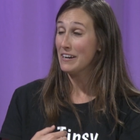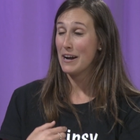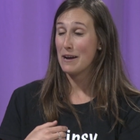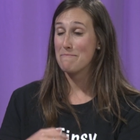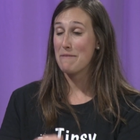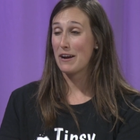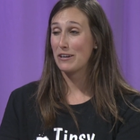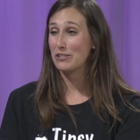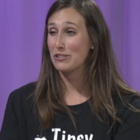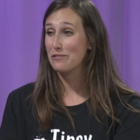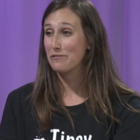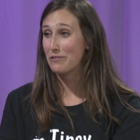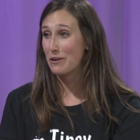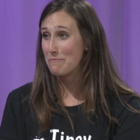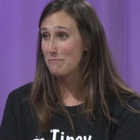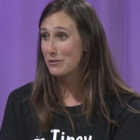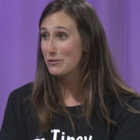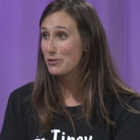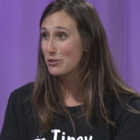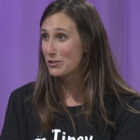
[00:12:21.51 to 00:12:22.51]
I'm actually
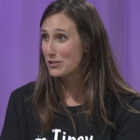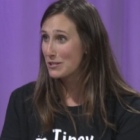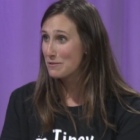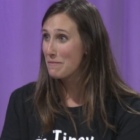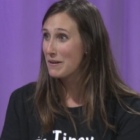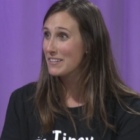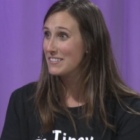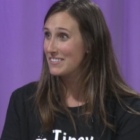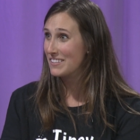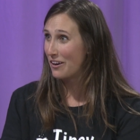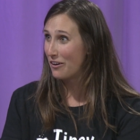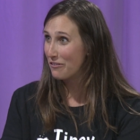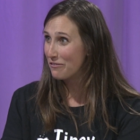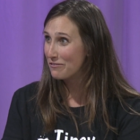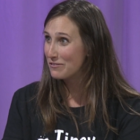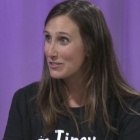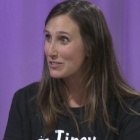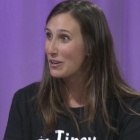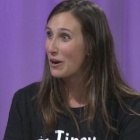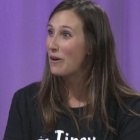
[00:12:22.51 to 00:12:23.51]
from New Jersey myself.
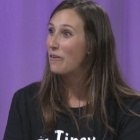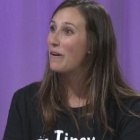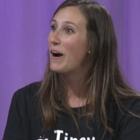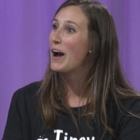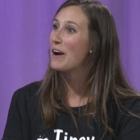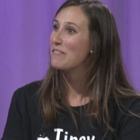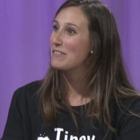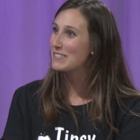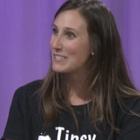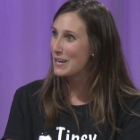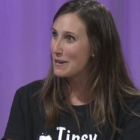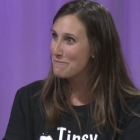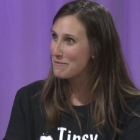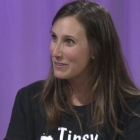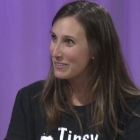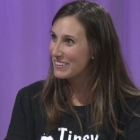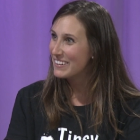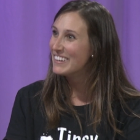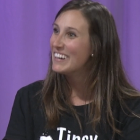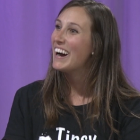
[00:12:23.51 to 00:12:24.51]
Okay. So I was Jersey able,
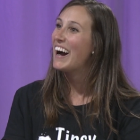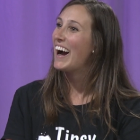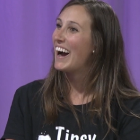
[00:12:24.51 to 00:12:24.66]
girl.